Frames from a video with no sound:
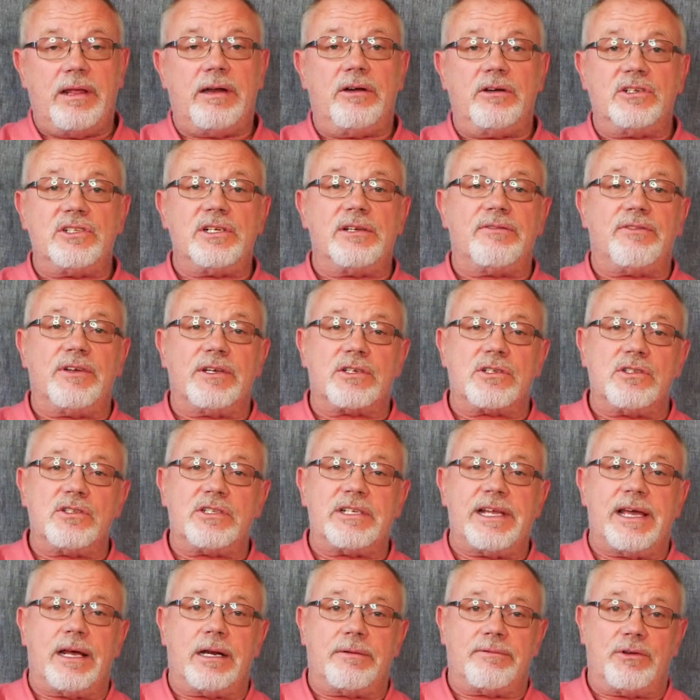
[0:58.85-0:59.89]
energy
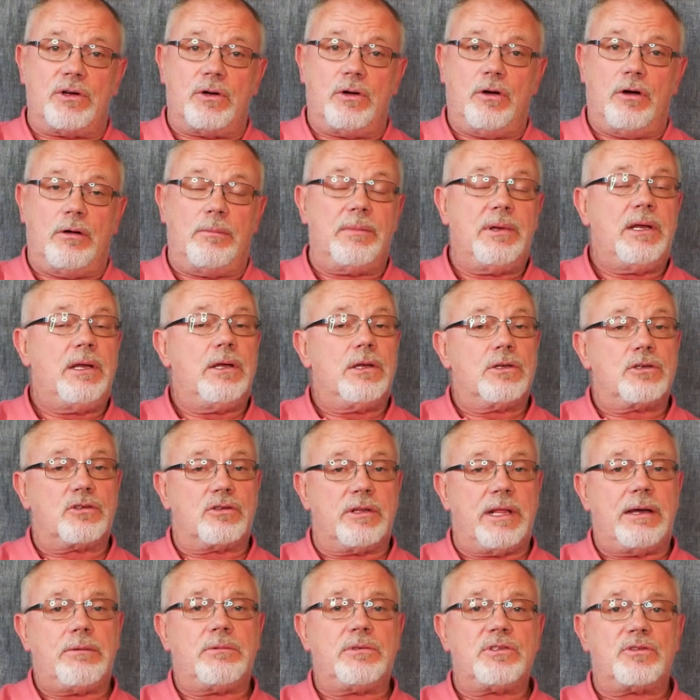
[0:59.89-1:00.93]
efficiency out of your home.
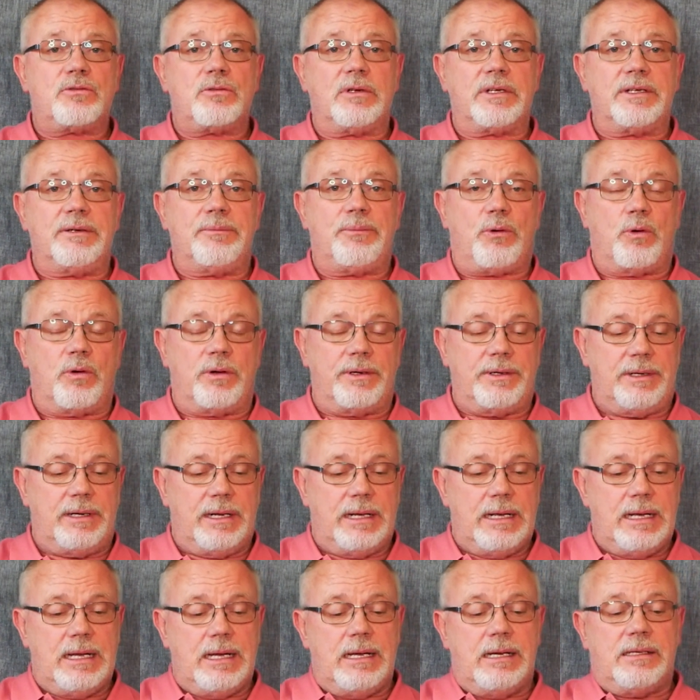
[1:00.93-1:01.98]
So that one's really important.
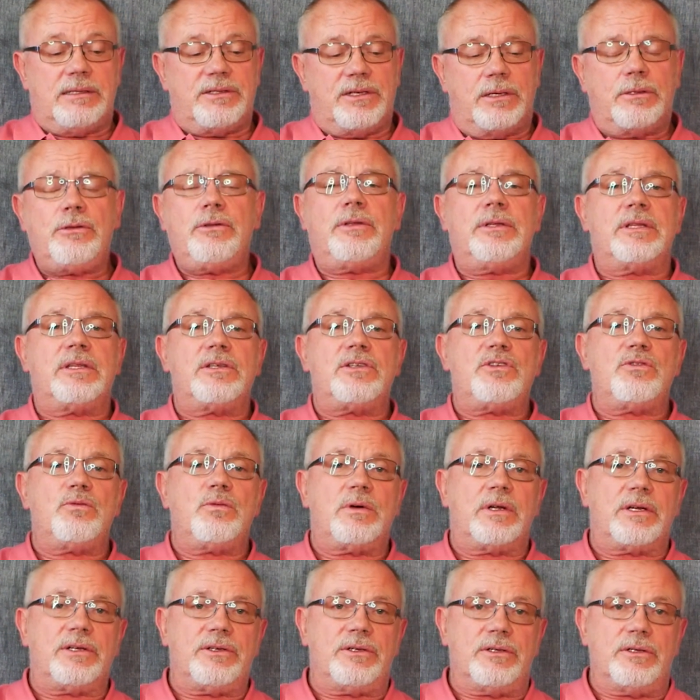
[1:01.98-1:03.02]
The other thing that you
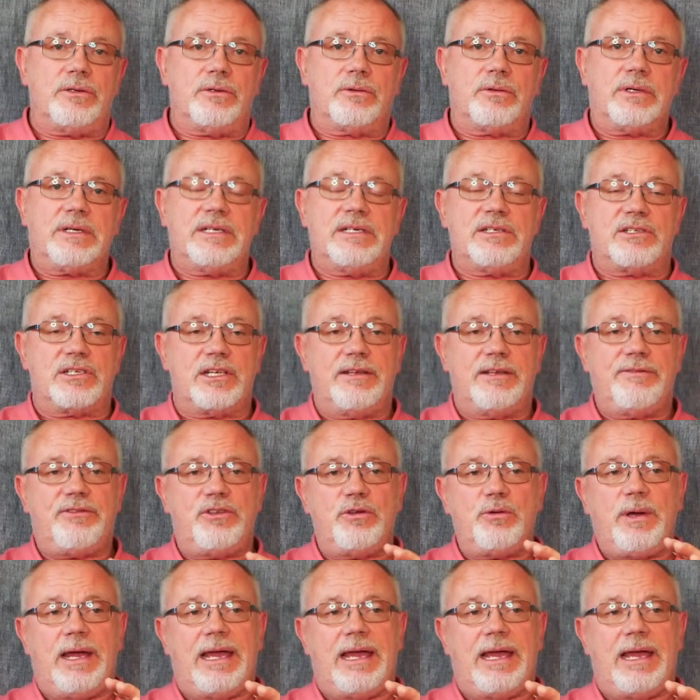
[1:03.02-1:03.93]
want to do is, if you